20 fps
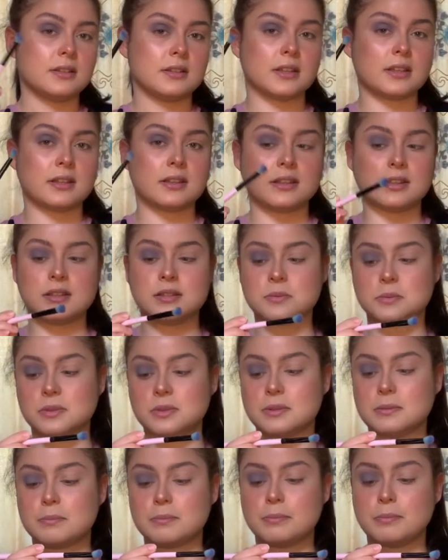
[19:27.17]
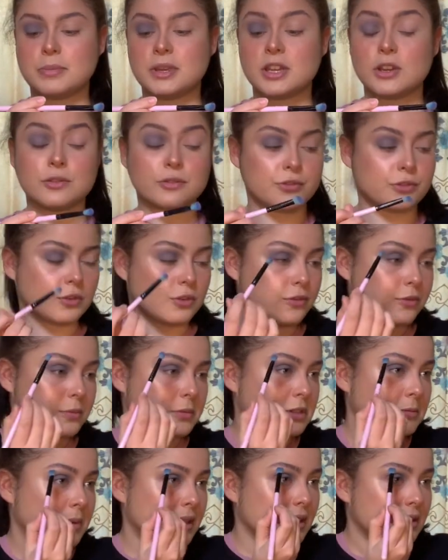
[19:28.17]
like this one, the BO4
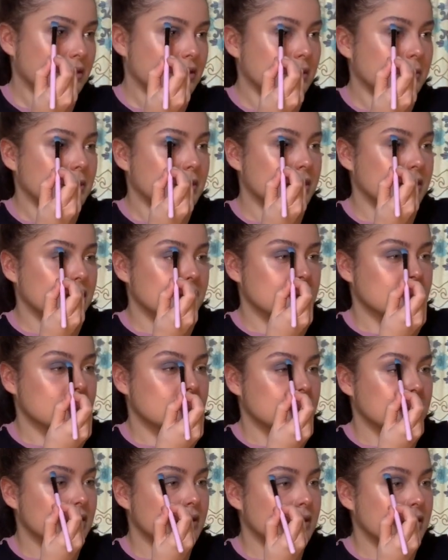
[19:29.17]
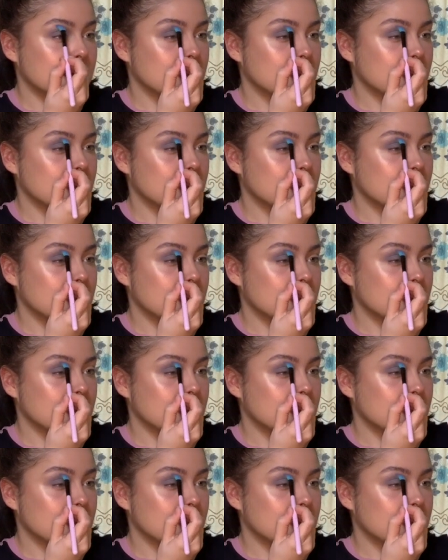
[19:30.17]
from Spectrum, and just